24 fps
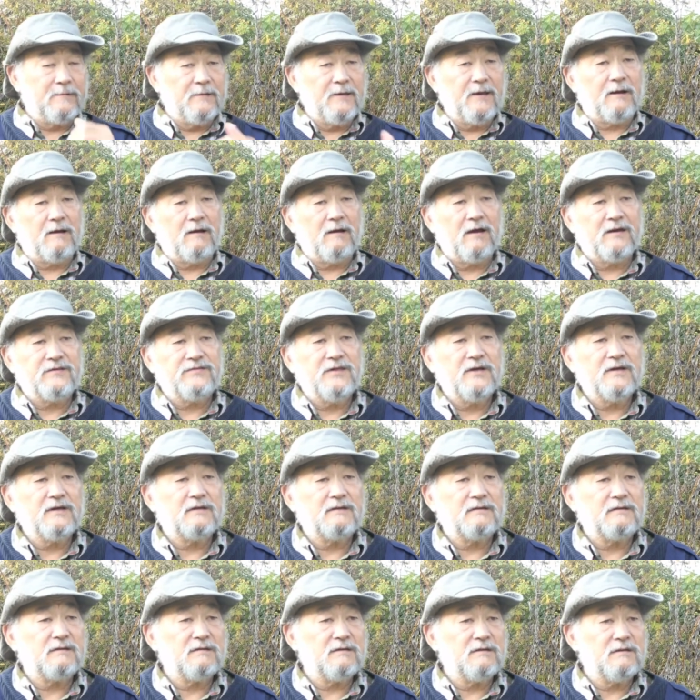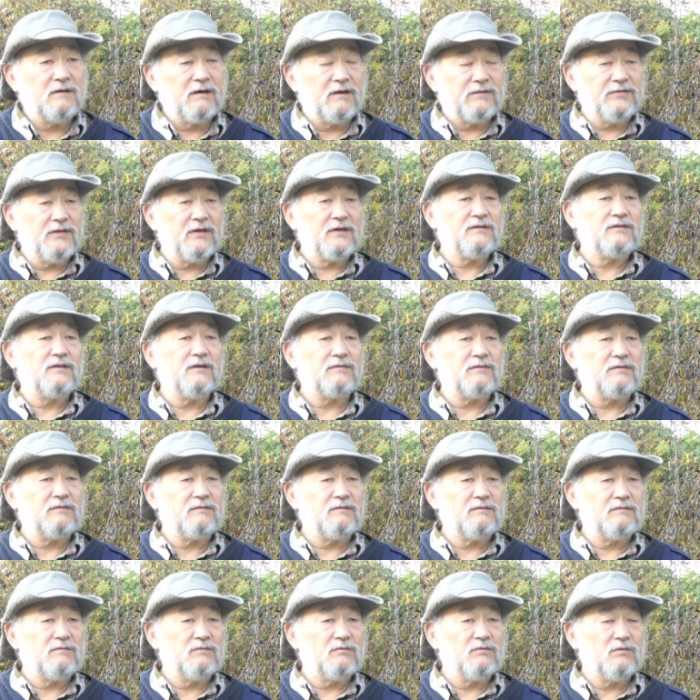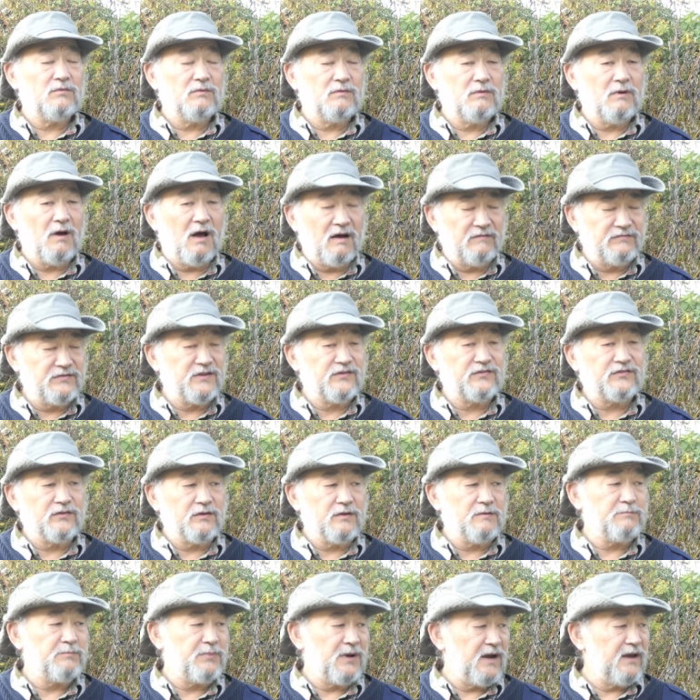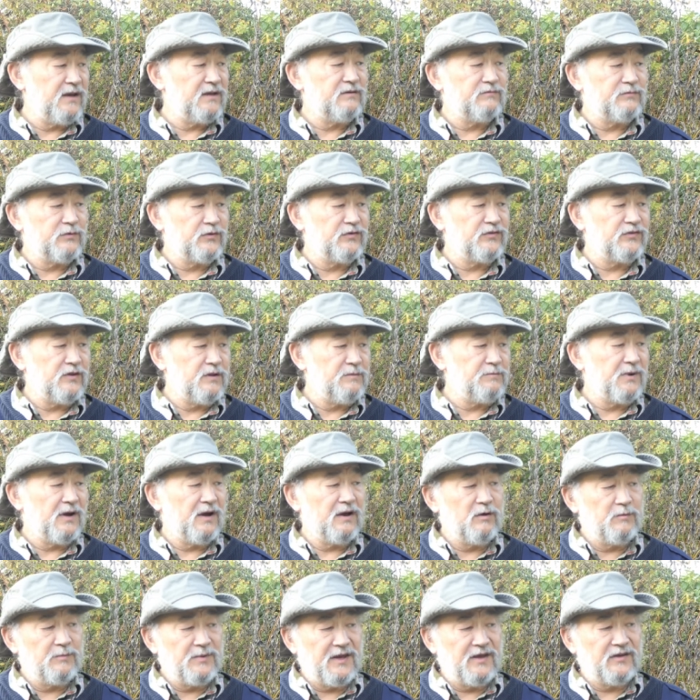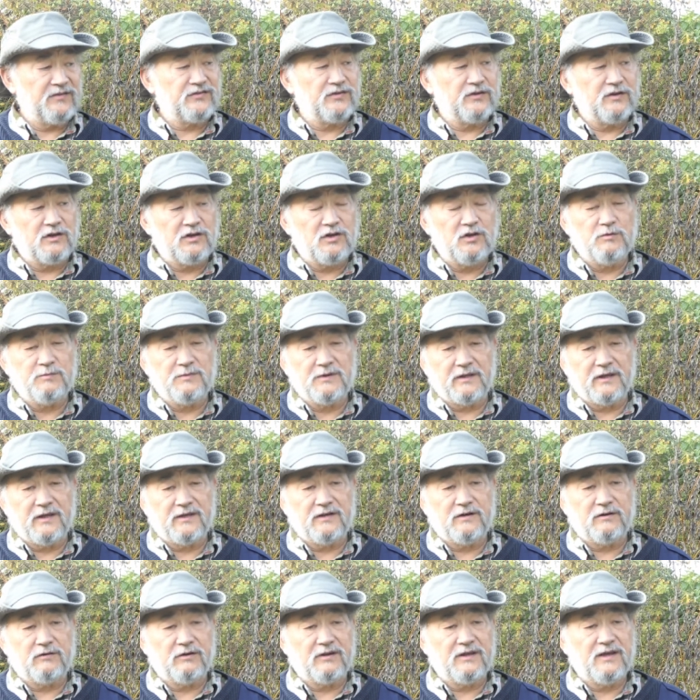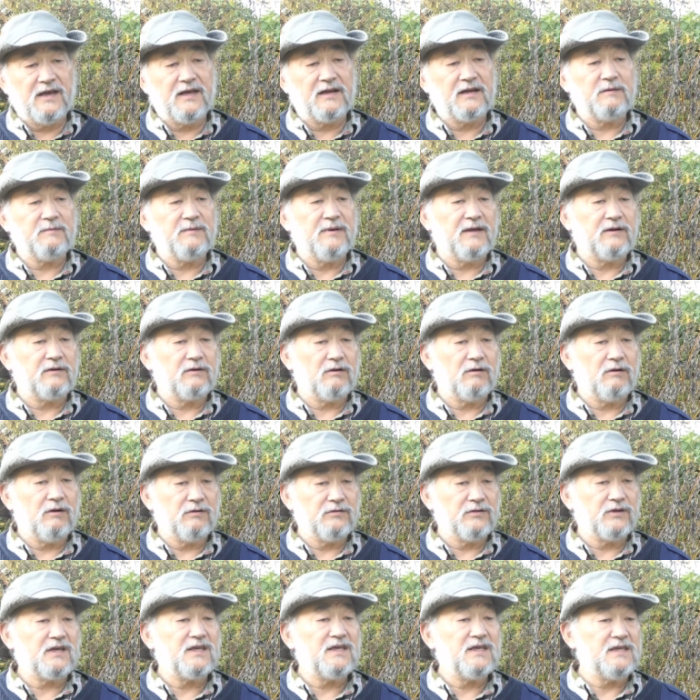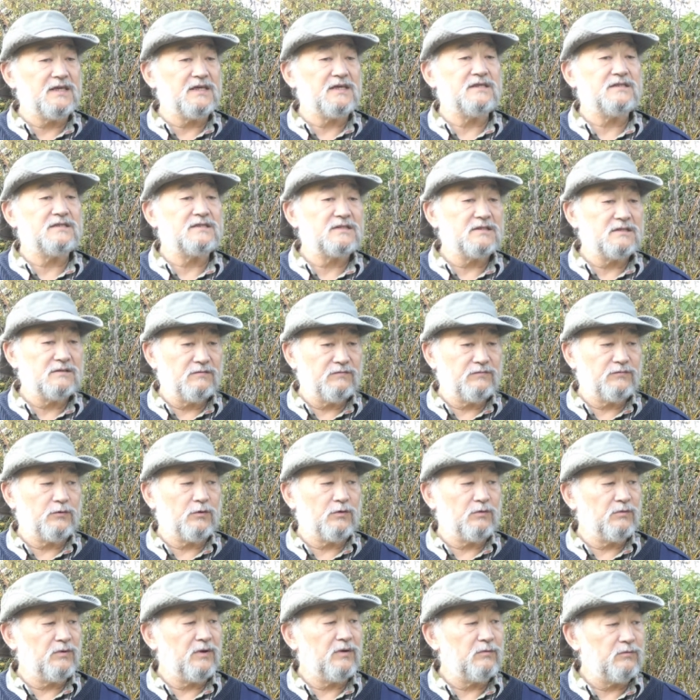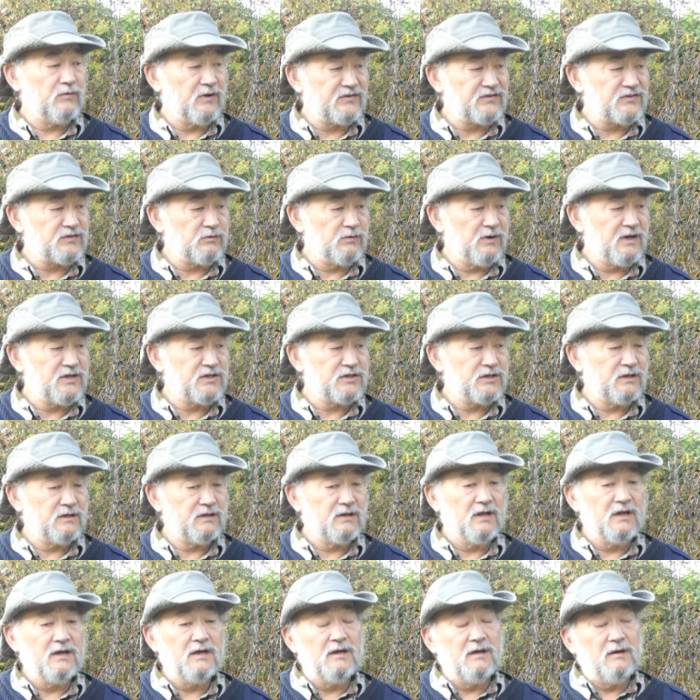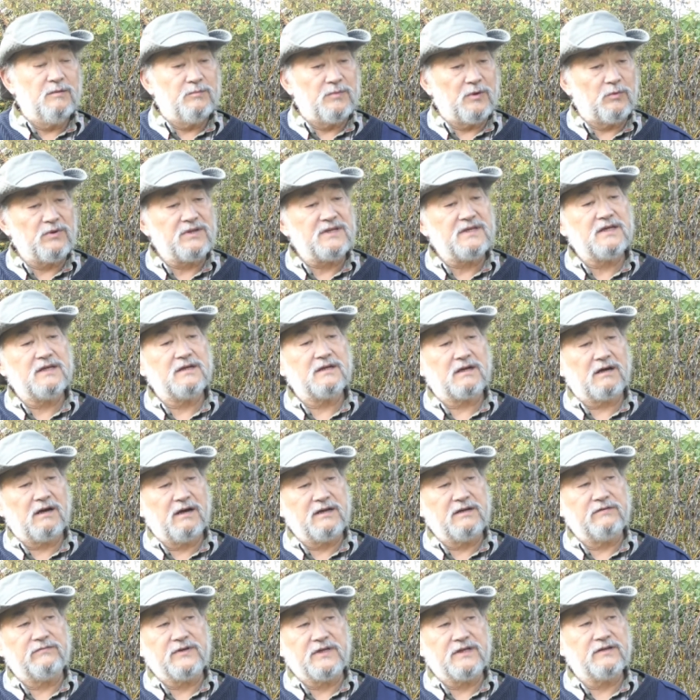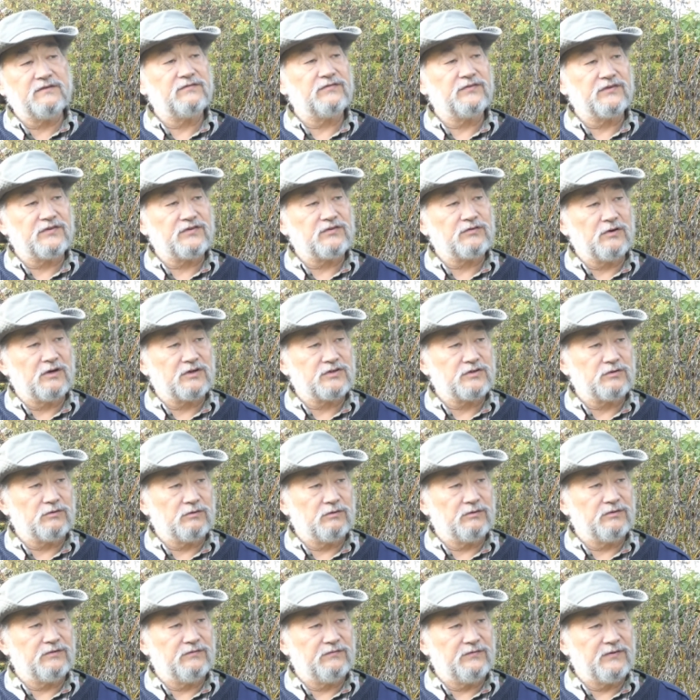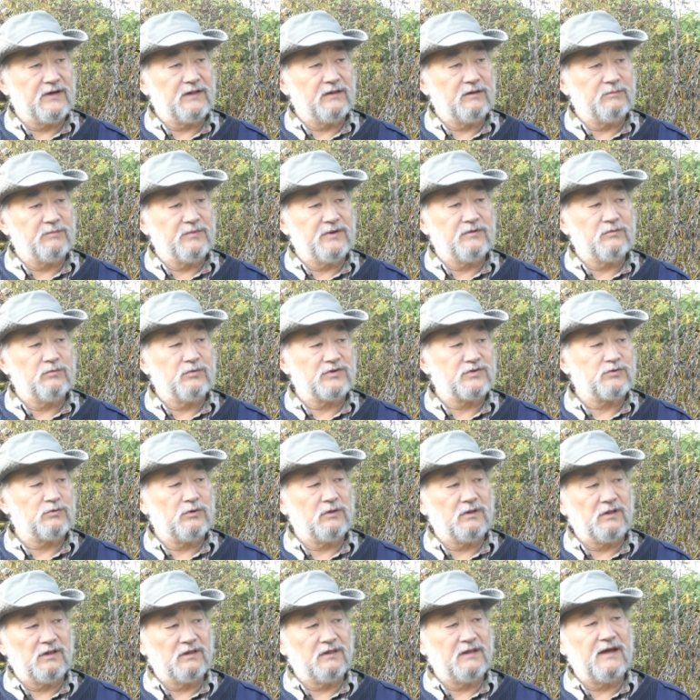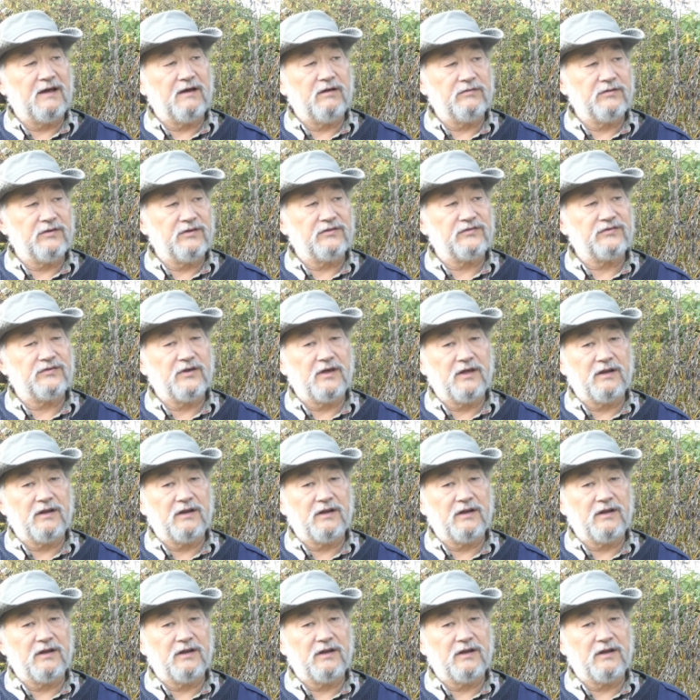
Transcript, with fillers: Yeah, I think, I think that obviously biodiversity, biomass, and accumulated organic matter are the keys for restoration. But we need a kind of infrastructural development which will allow this.